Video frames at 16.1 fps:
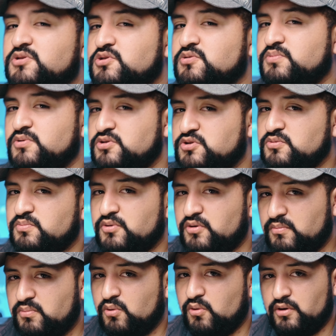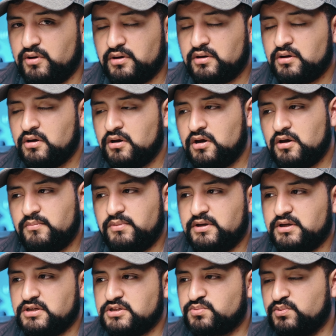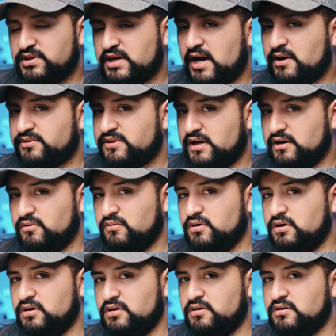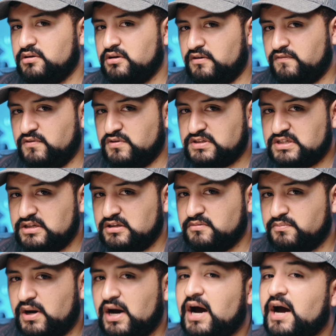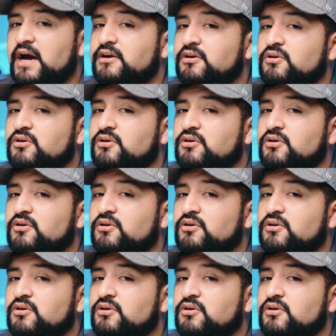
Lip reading: super, super important, because without that grid, if you see it behind